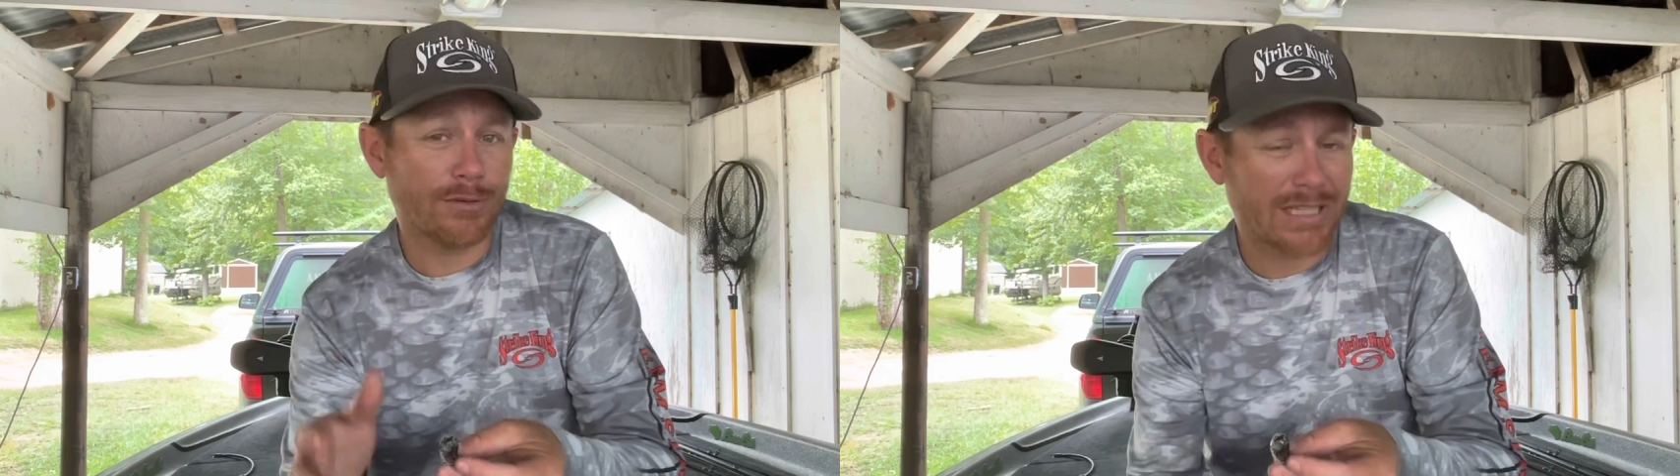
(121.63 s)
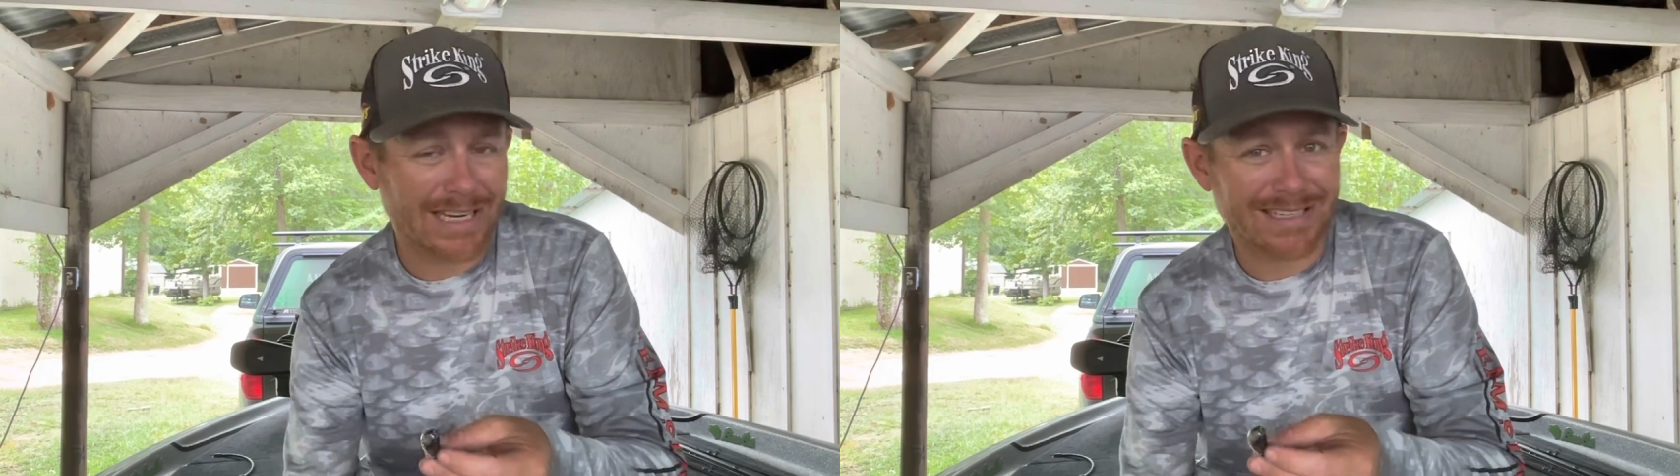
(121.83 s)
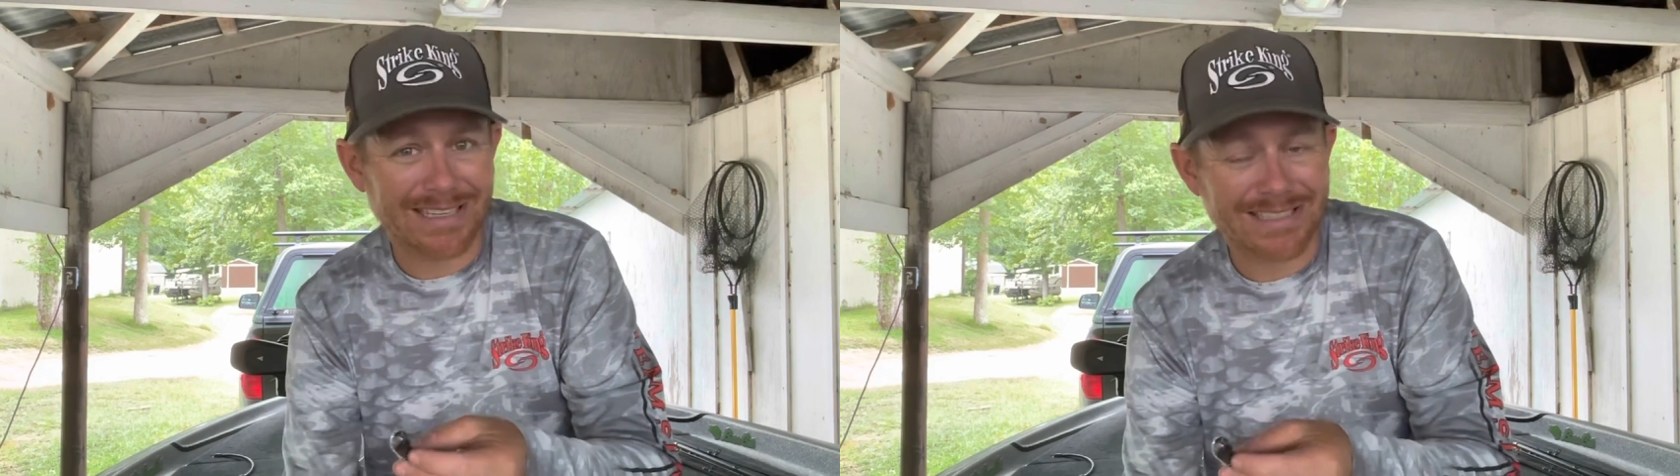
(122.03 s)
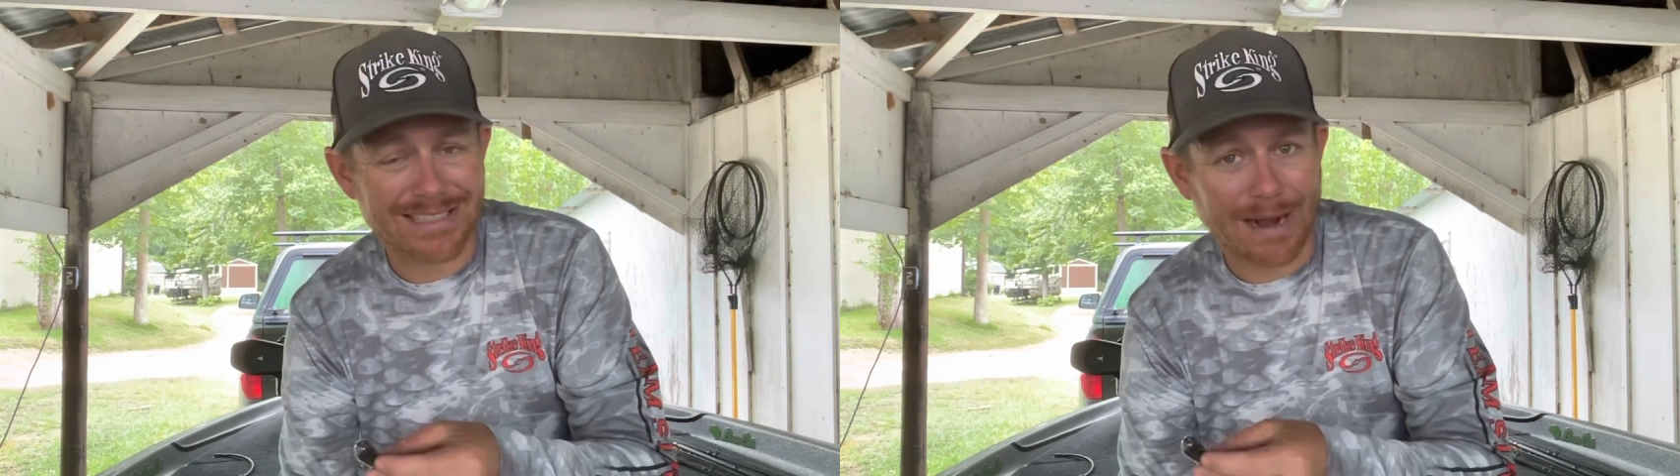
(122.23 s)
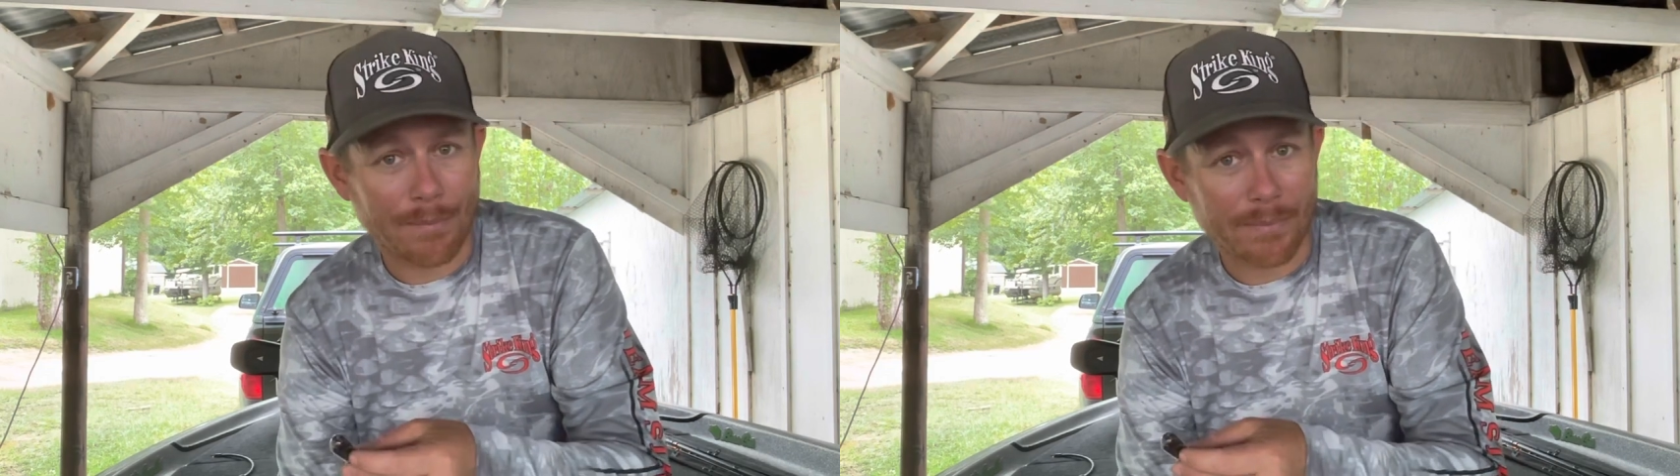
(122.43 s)
techniques
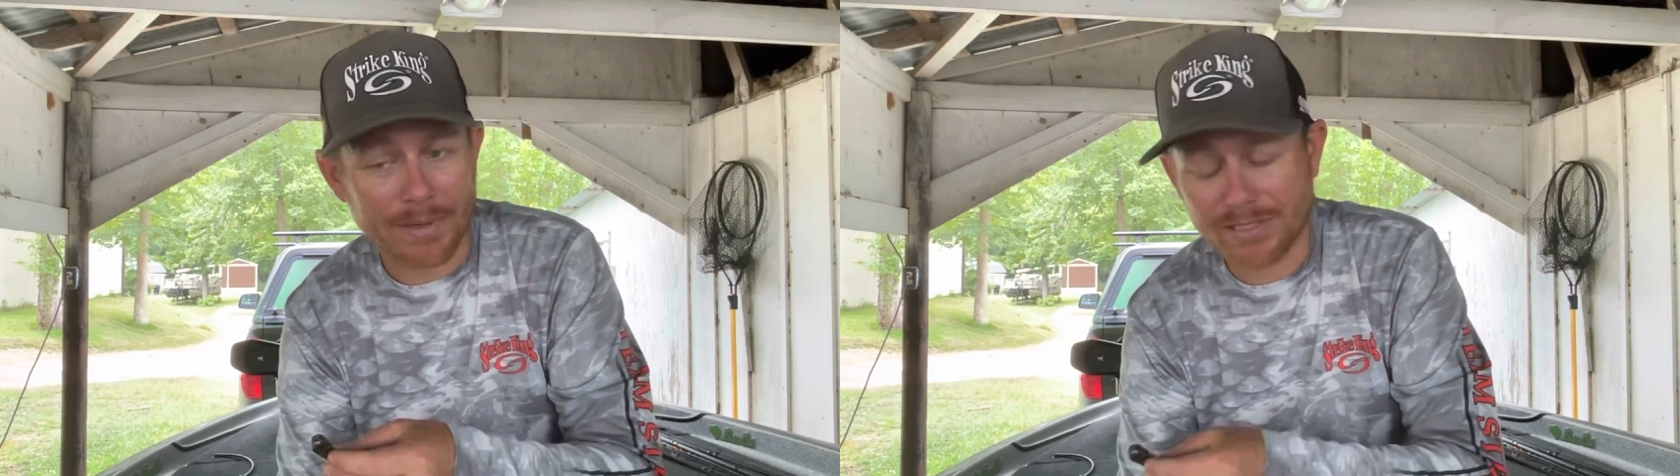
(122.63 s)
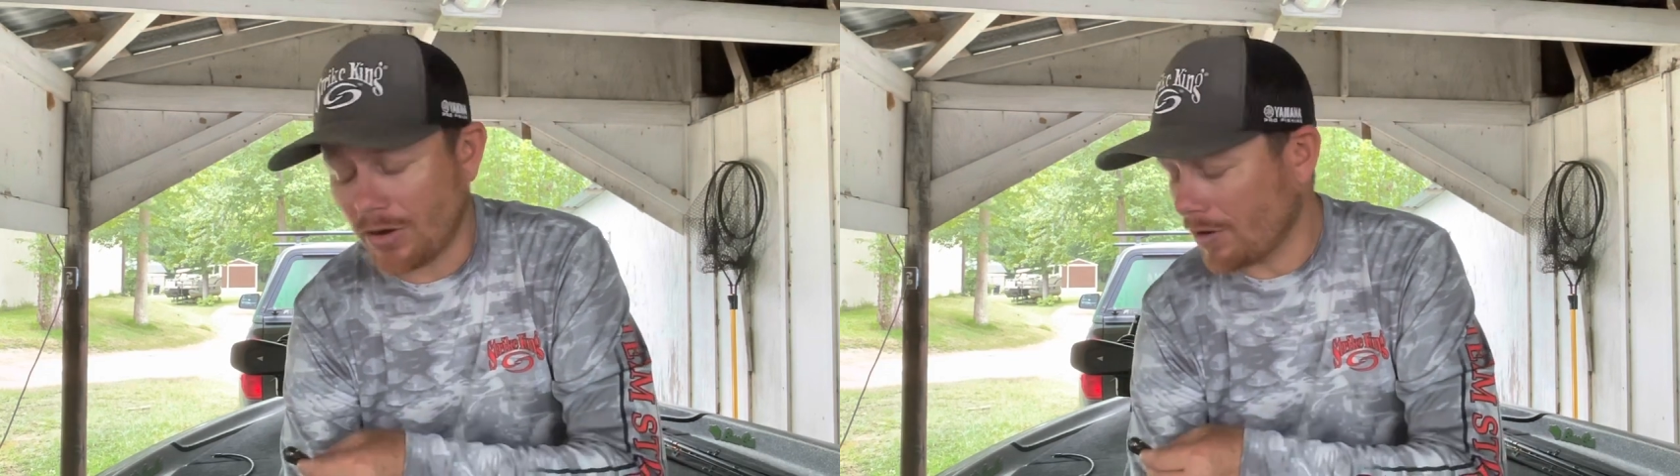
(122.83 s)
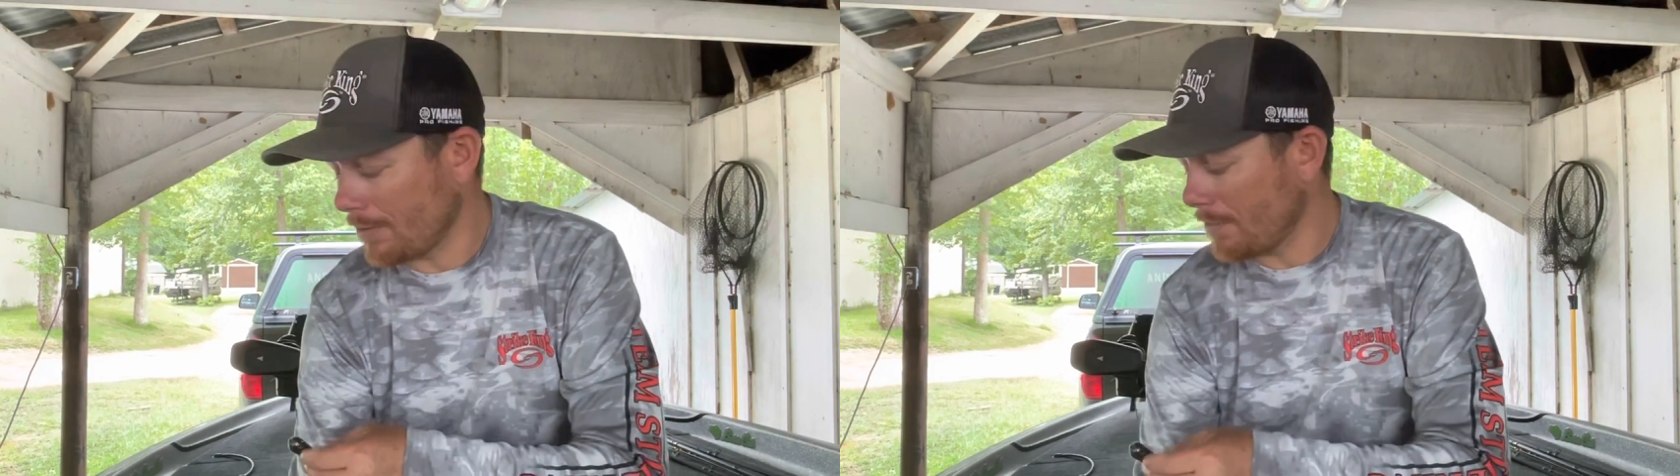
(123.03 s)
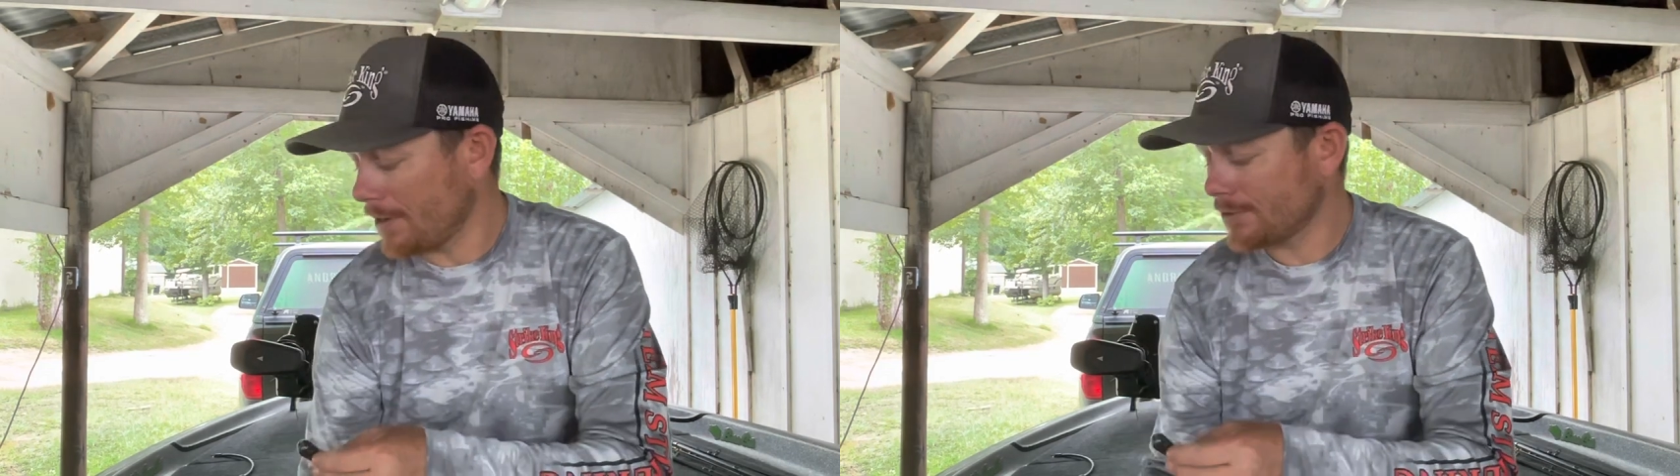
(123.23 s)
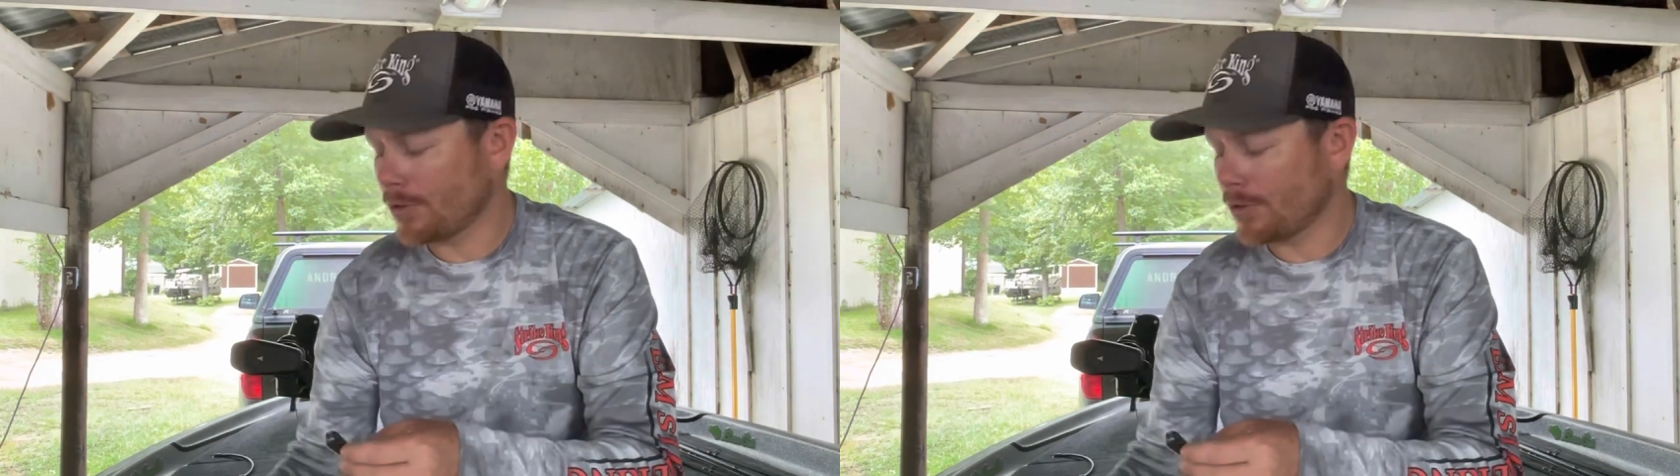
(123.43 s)
that I'm going to be talking about.